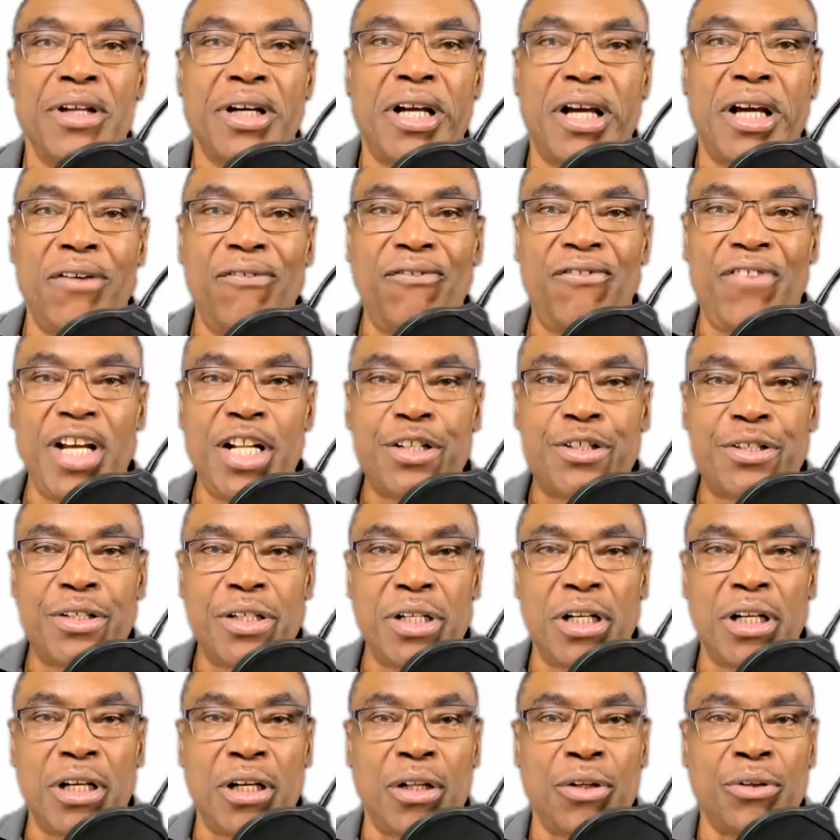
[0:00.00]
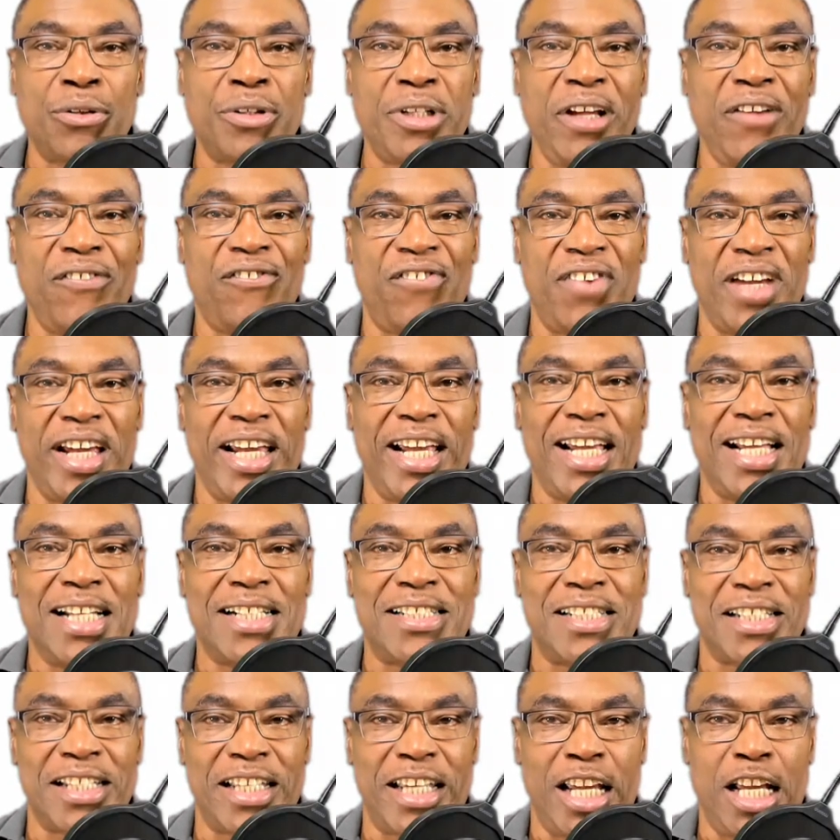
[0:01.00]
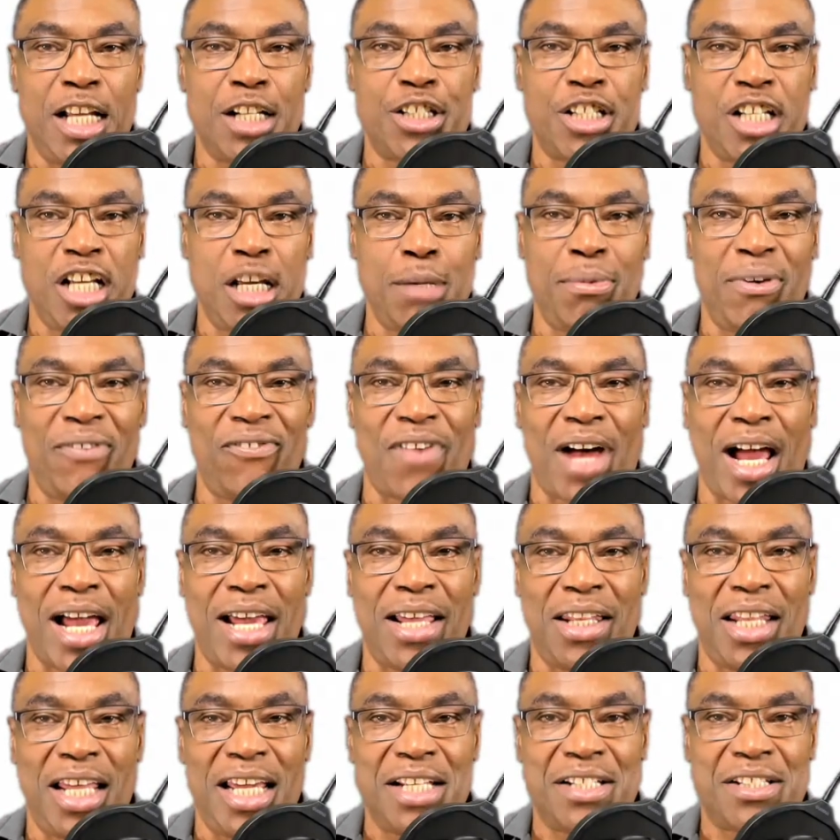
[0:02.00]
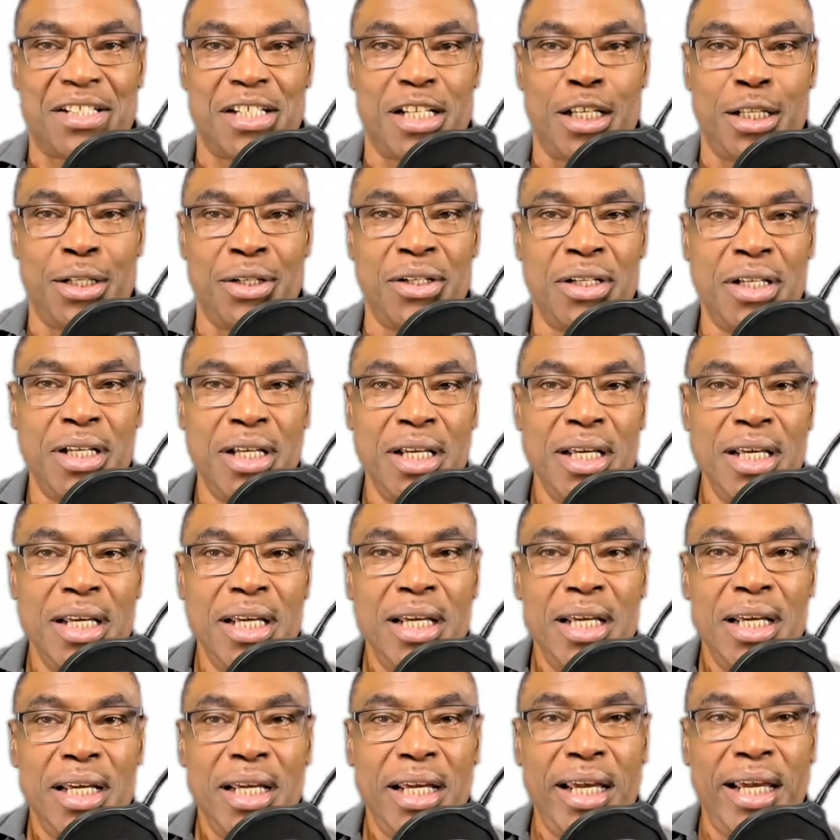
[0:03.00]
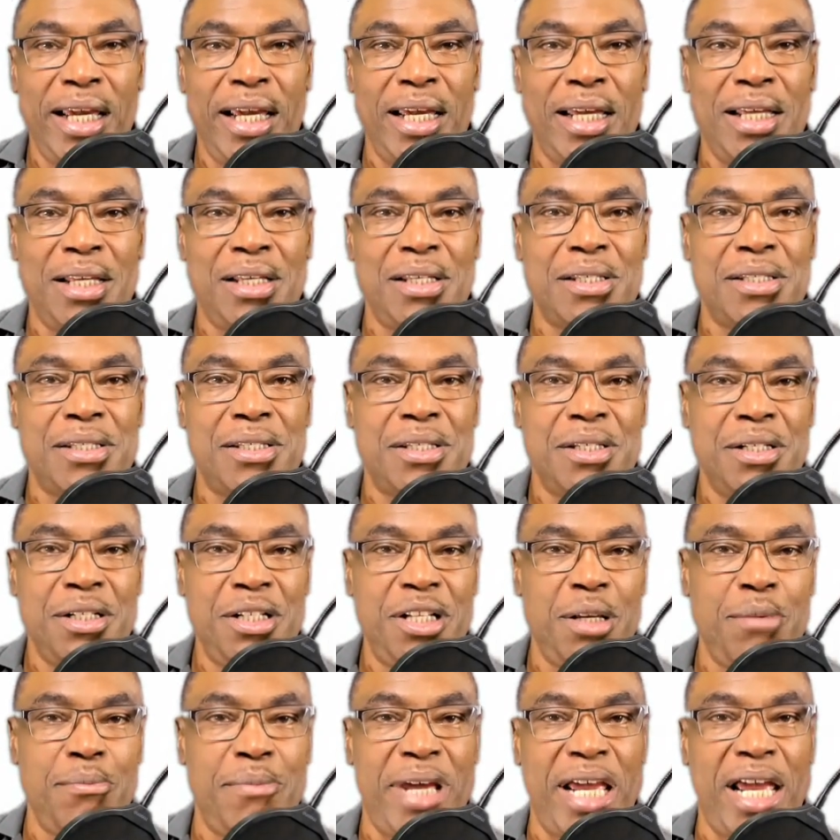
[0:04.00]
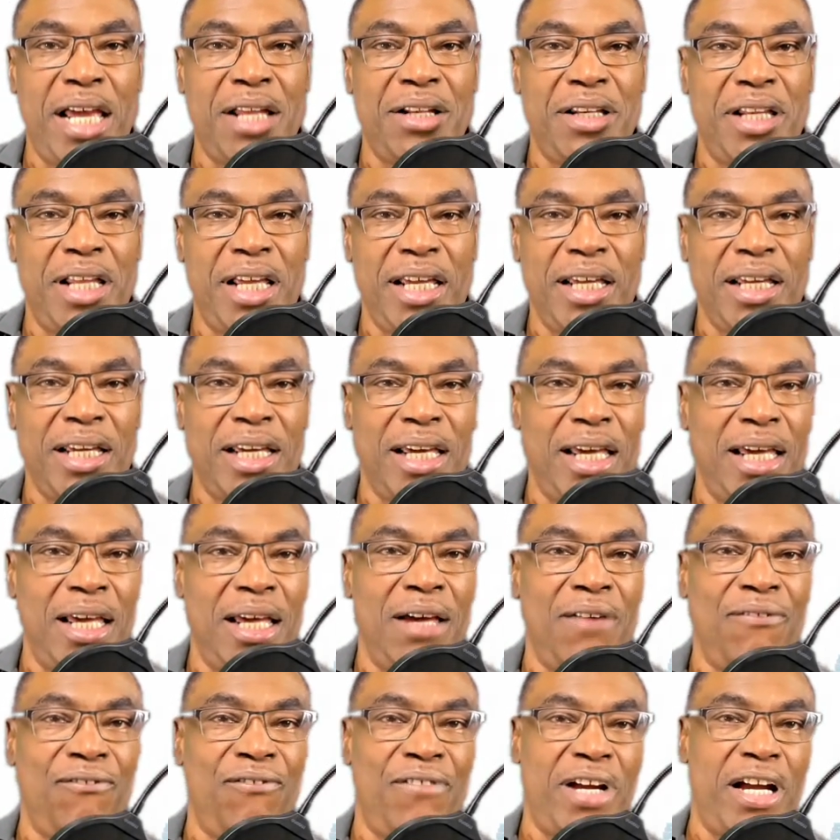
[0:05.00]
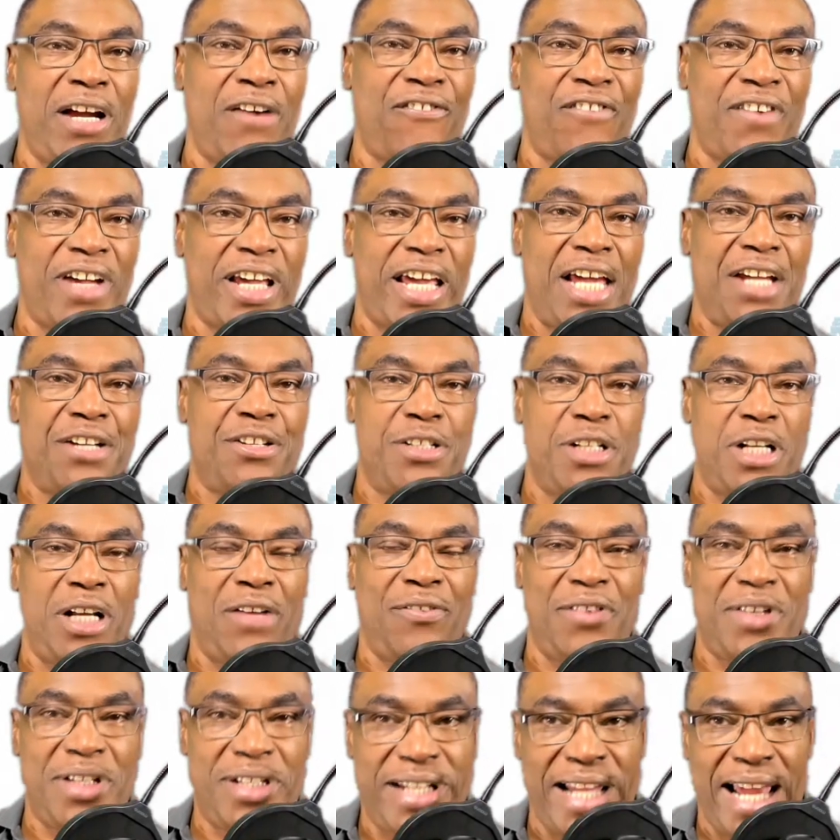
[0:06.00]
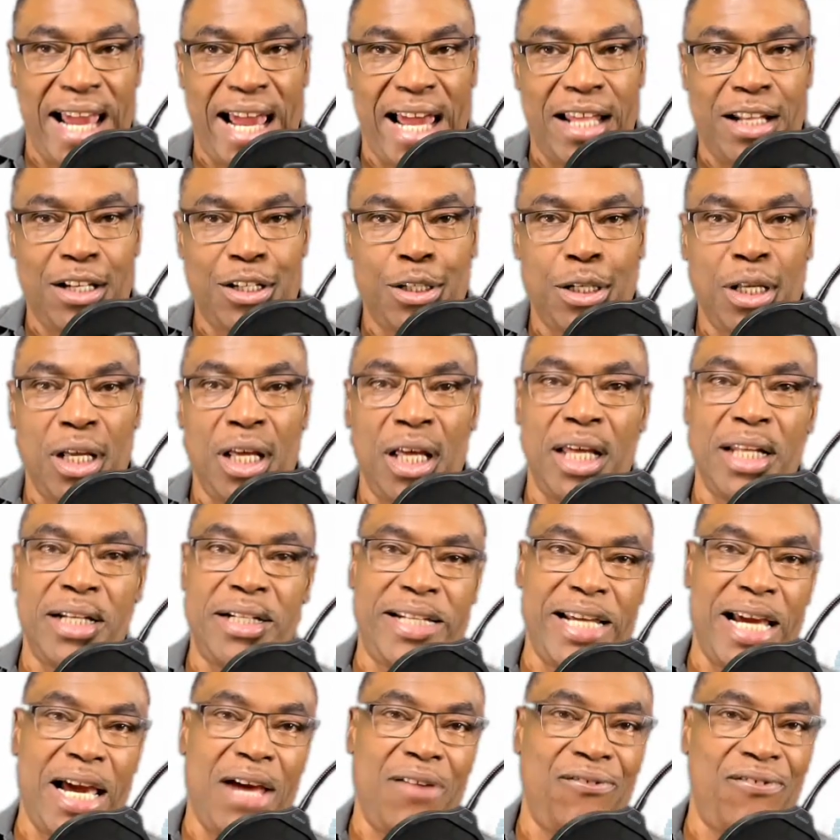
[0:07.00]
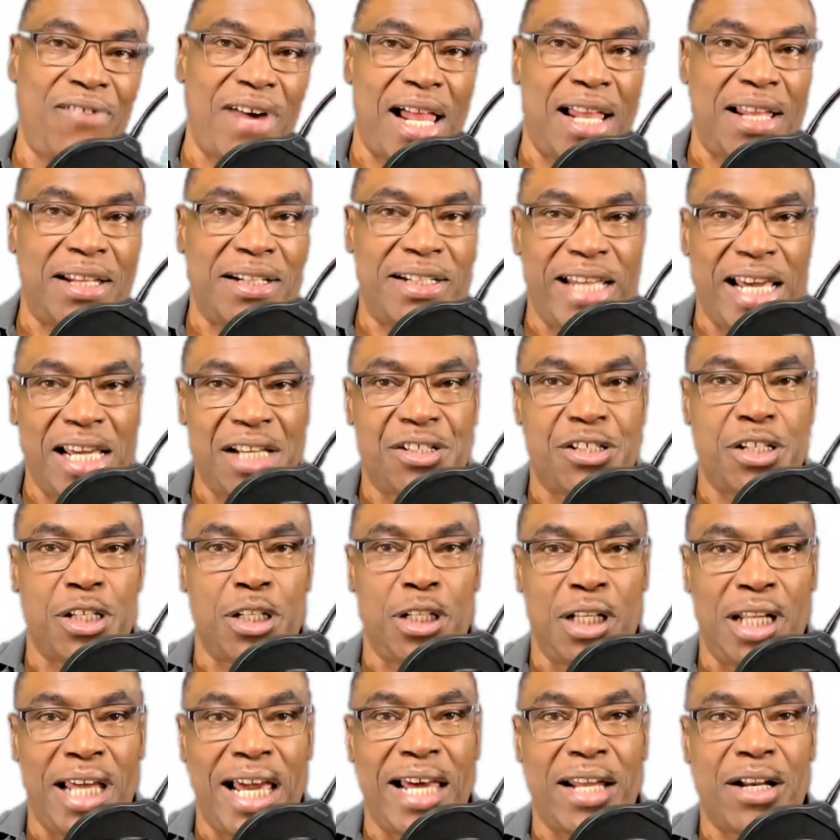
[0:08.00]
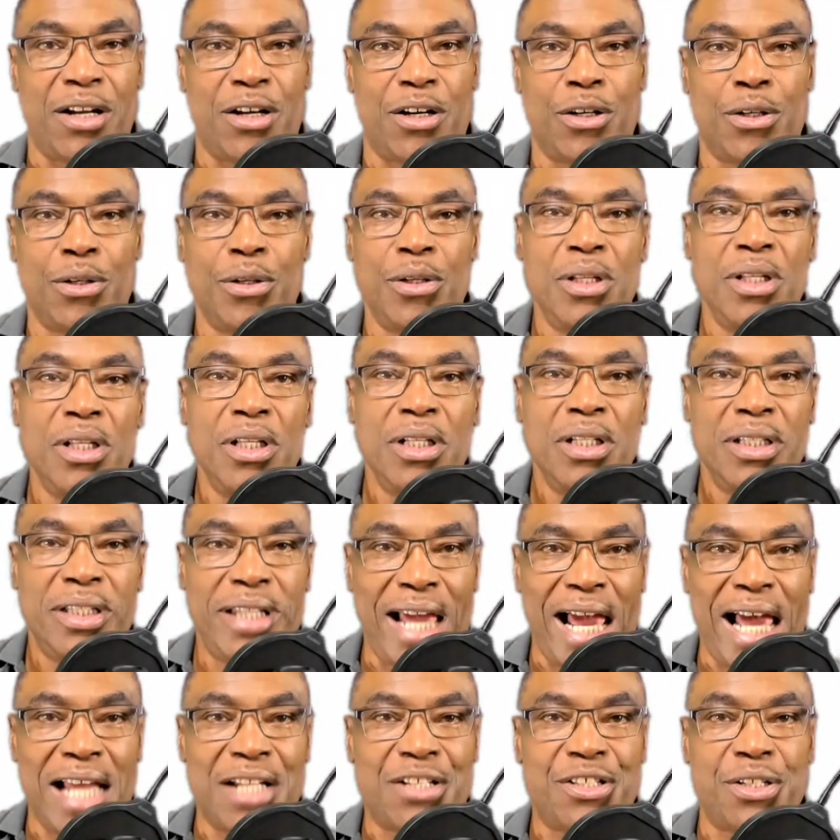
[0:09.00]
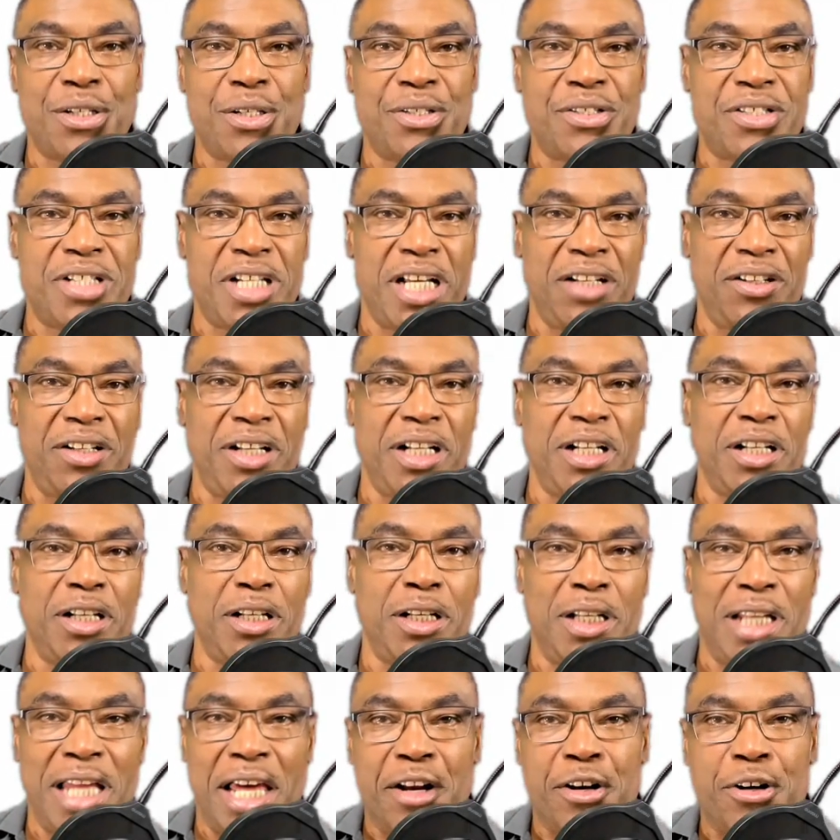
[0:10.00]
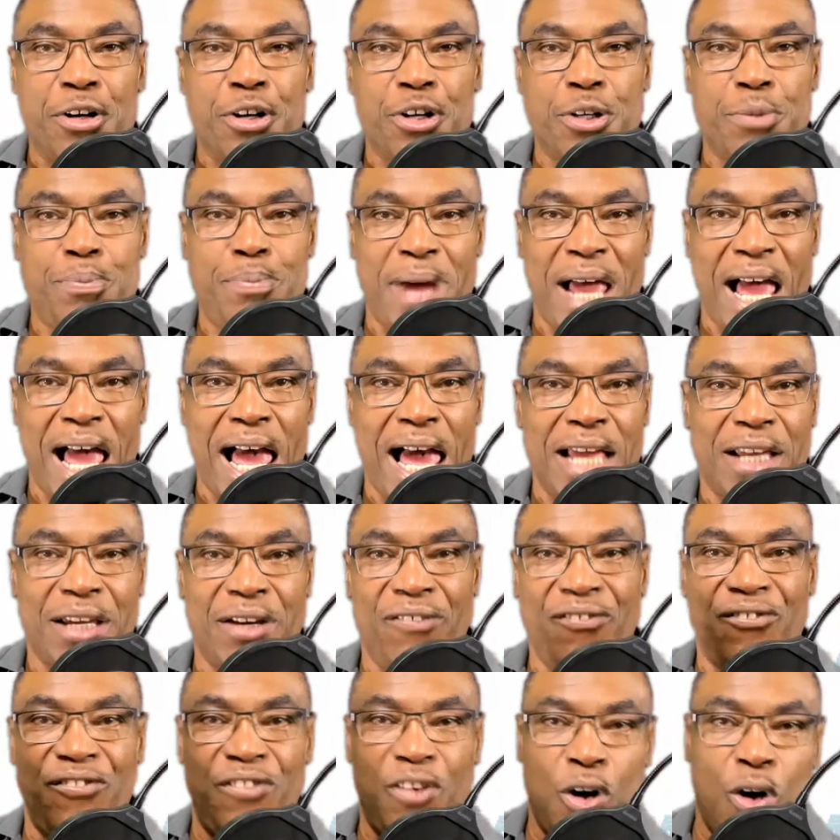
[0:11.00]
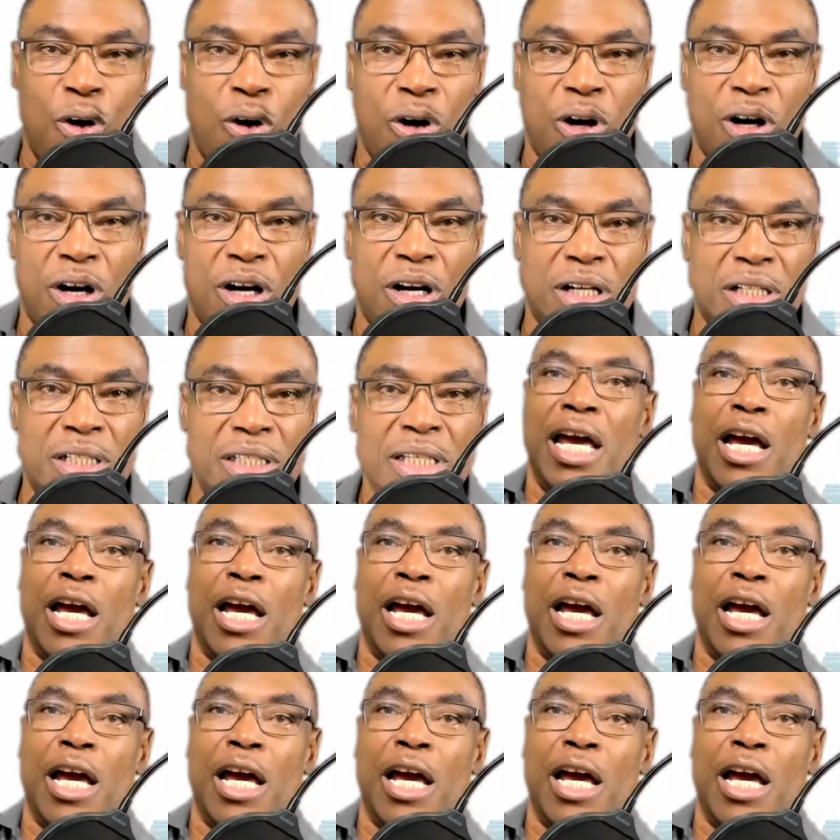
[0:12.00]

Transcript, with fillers: The conventional defense against HIPAA violation is demanding a verification of the debt, a debt validation letter. That's sending letters back and forth.